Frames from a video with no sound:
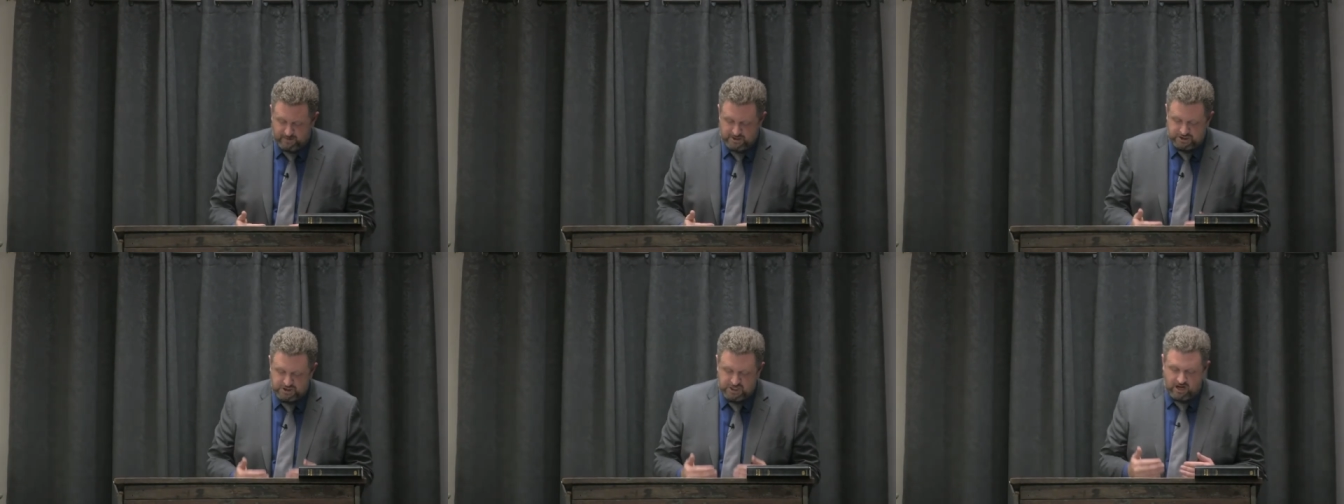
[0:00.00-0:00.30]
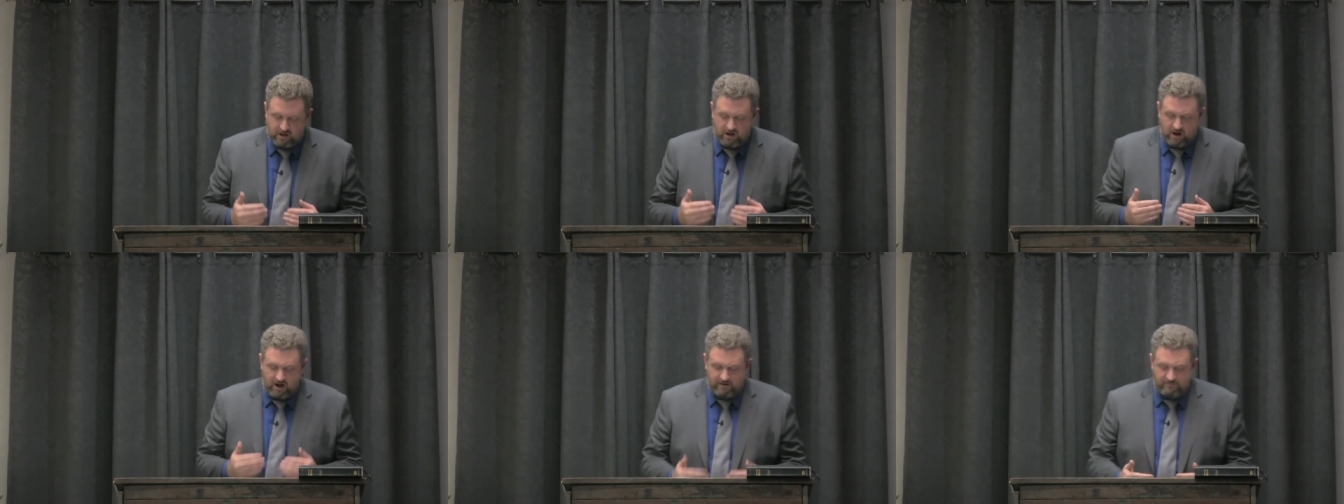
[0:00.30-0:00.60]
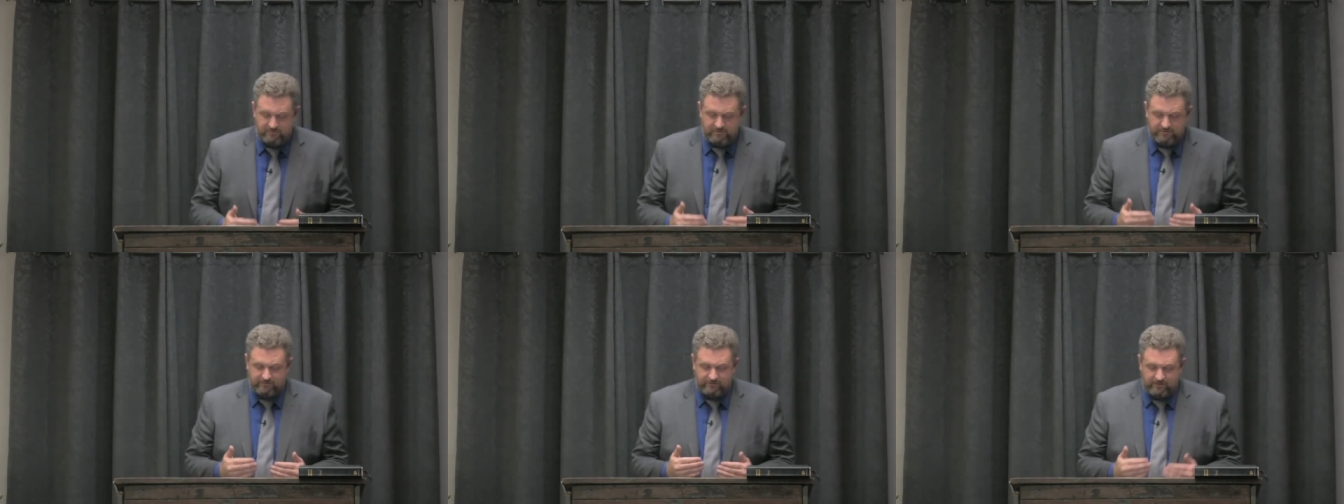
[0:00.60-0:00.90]
we shall
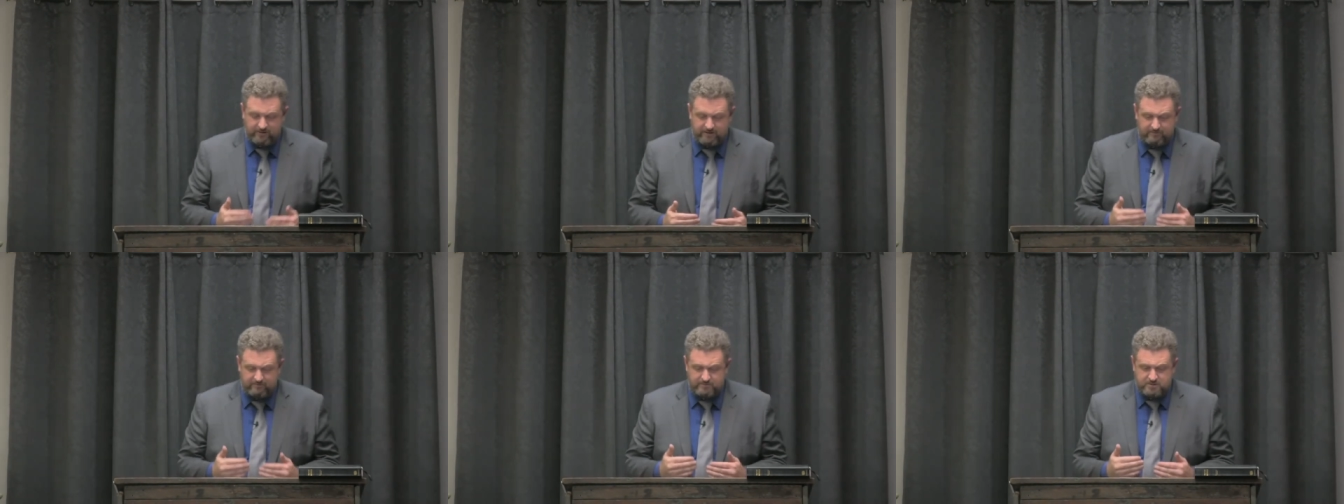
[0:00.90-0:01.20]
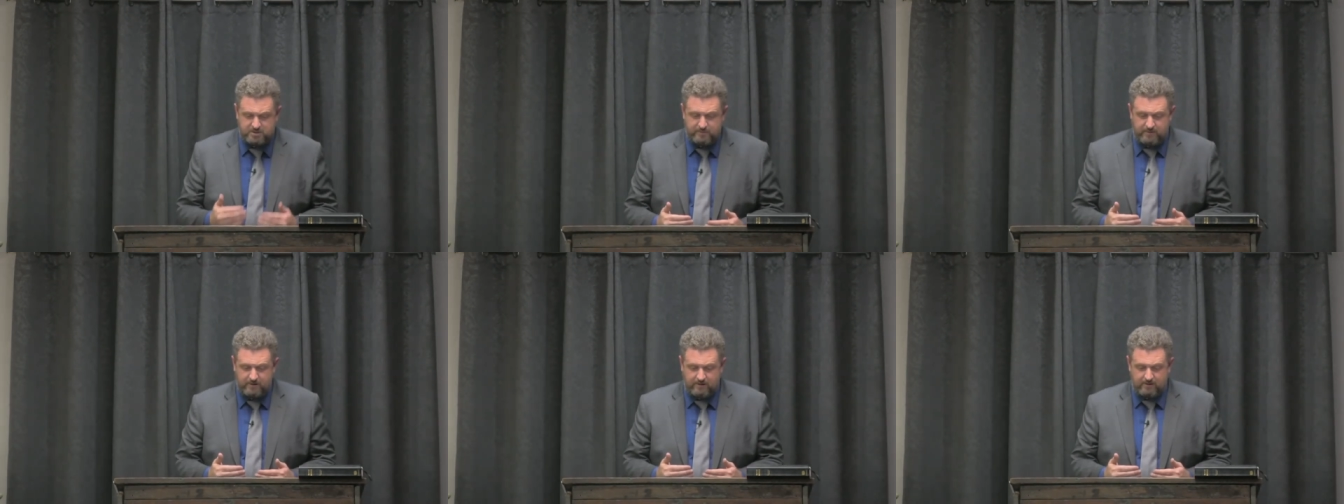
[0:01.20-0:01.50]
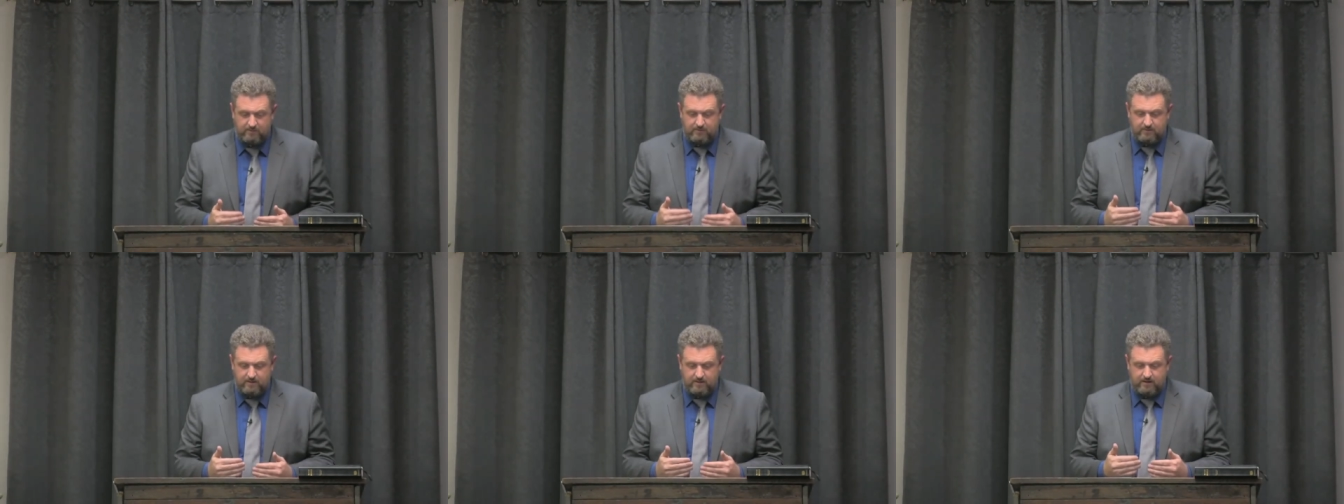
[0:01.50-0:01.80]
of the
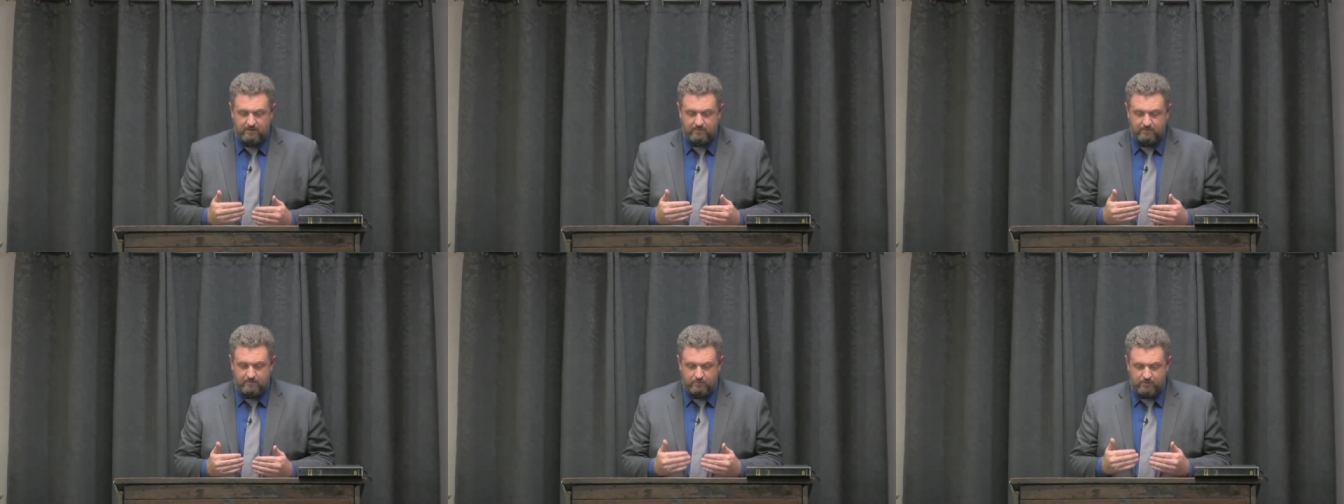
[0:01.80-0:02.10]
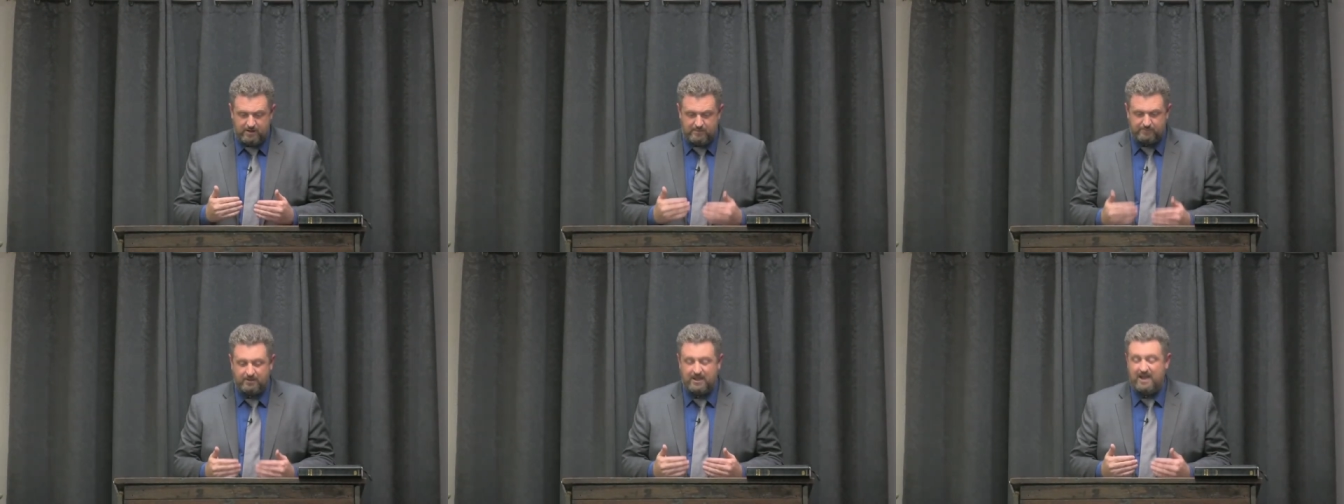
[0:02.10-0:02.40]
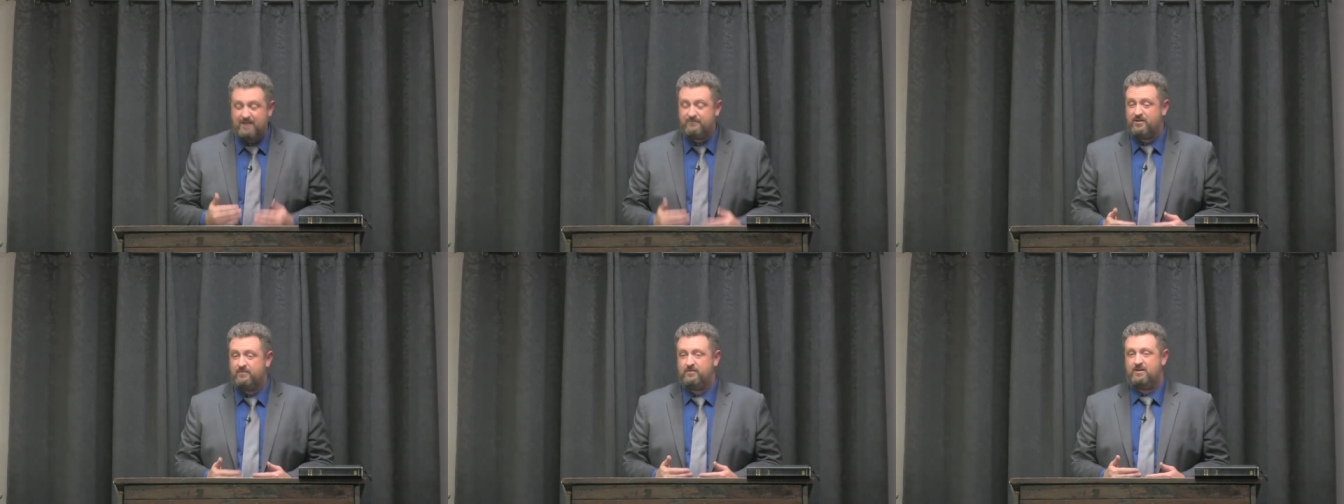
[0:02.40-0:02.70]
Spirit uh, reap
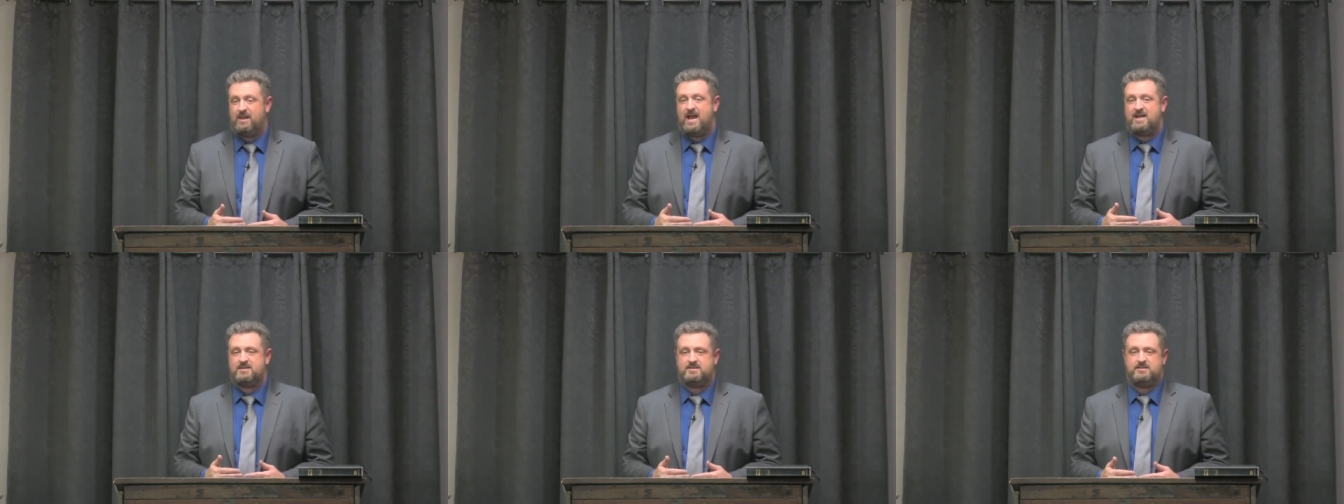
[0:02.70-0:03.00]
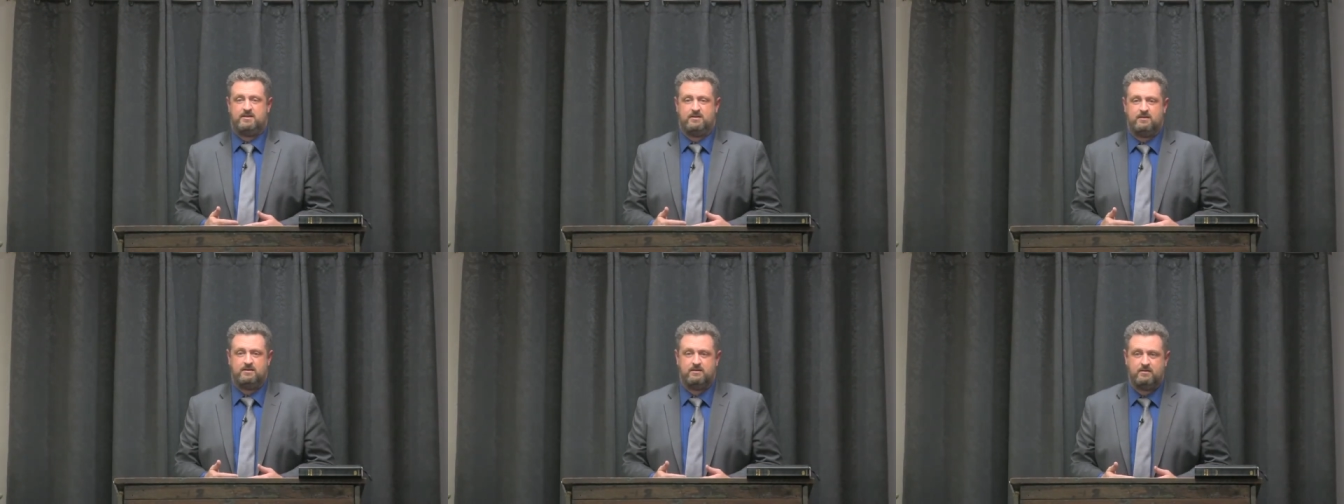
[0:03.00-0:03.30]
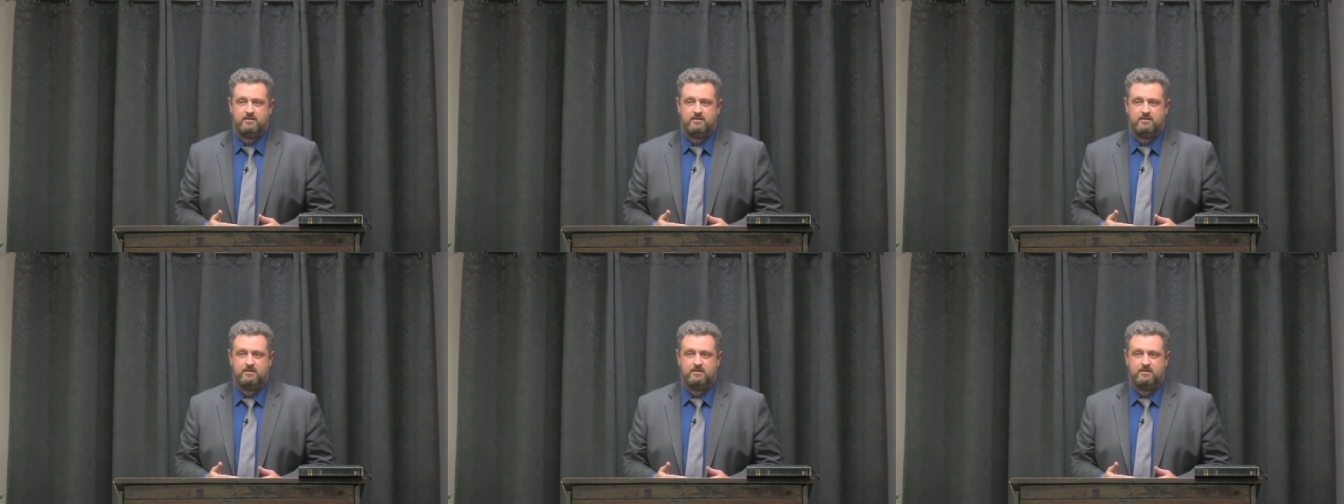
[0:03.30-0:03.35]
life everlasting.